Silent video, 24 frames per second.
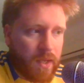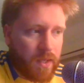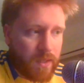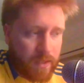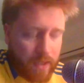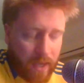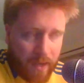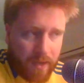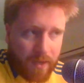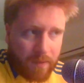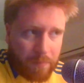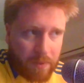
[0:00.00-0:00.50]

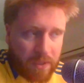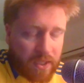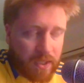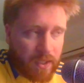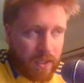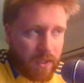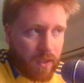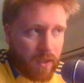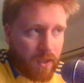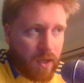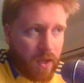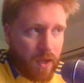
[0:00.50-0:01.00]
Dan in
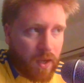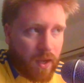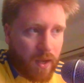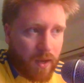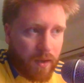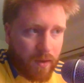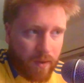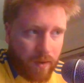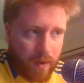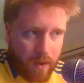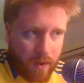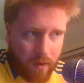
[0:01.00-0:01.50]
particular,
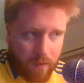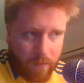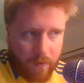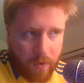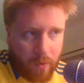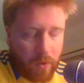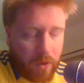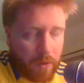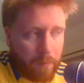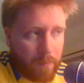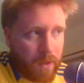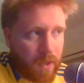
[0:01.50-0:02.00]
and a
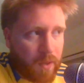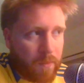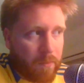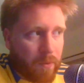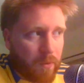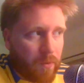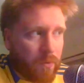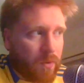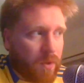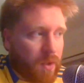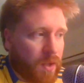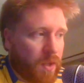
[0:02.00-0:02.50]
few other
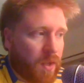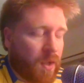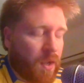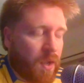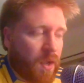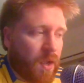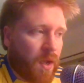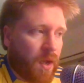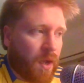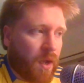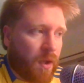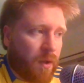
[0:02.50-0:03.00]
people,
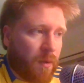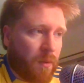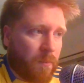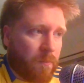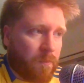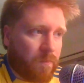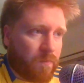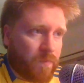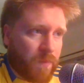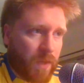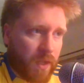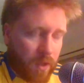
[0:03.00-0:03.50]

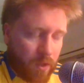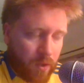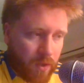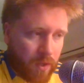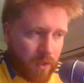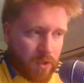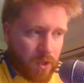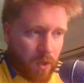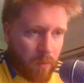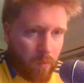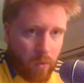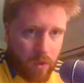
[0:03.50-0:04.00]

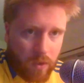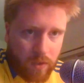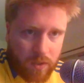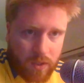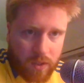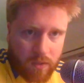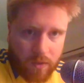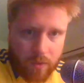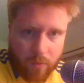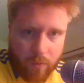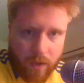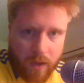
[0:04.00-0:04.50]
including Tom
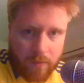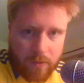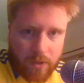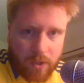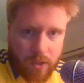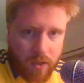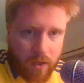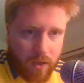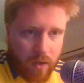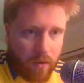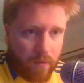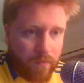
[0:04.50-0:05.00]
Wilson, who we
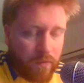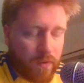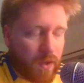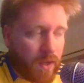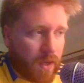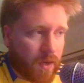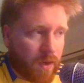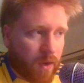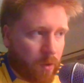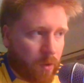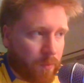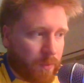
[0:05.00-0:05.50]
absolutely love
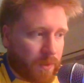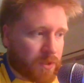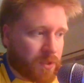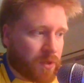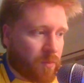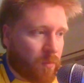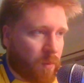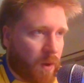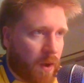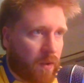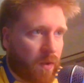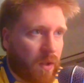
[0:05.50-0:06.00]
and hope he's
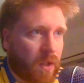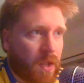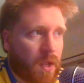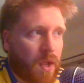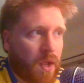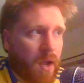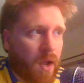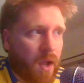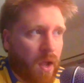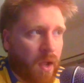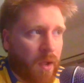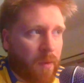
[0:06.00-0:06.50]
doing well.
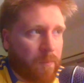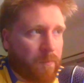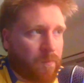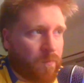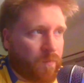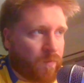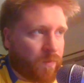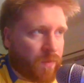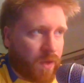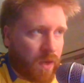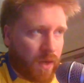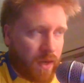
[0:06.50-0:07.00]

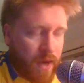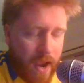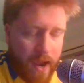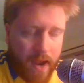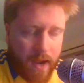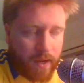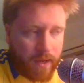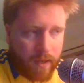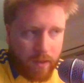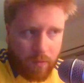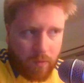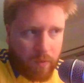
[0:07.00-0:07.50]

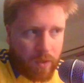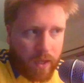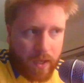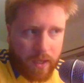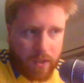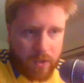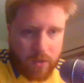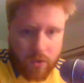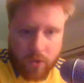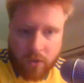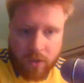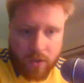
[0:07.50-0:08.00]

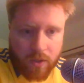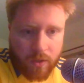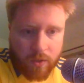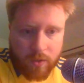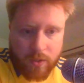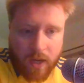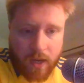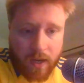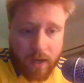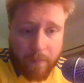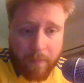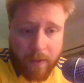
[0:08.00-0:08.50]
He's good at
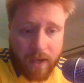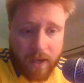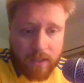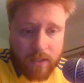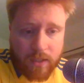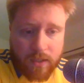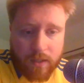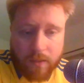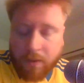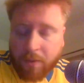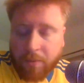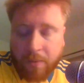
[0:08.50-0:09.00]
those kind of
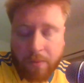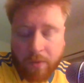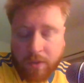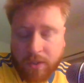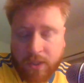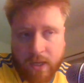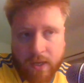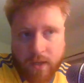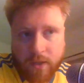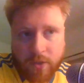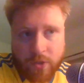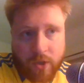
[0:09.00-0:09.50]
passes. And I'm not
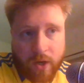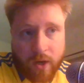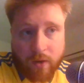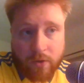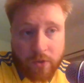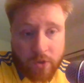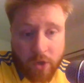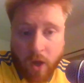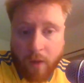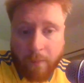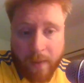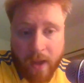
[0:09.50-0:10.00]
saying that
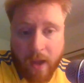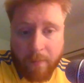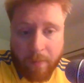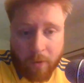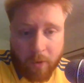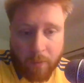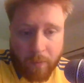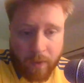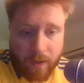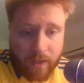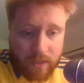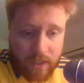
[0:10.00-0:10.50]
Strauch's not a better
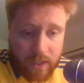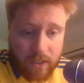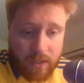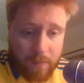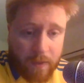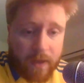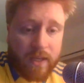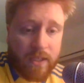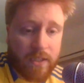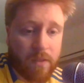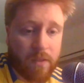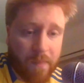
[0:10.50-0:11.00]
ball-playing
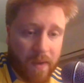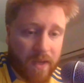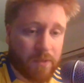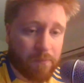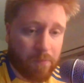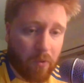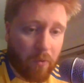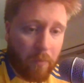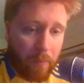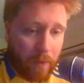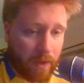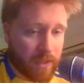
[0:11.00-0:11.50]
centre-back. He's the
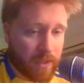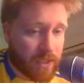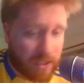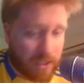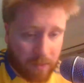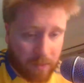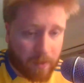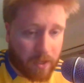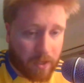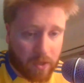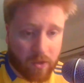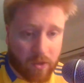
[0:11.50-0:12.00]
best ball-playing
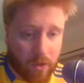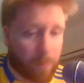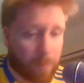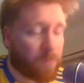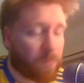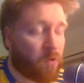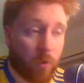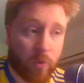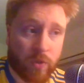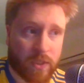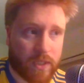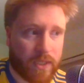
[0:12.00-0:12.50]
centre-back at the club.
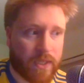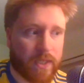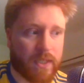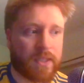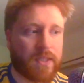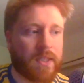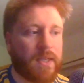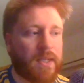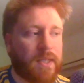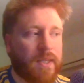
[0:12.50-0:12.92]
Of course he is.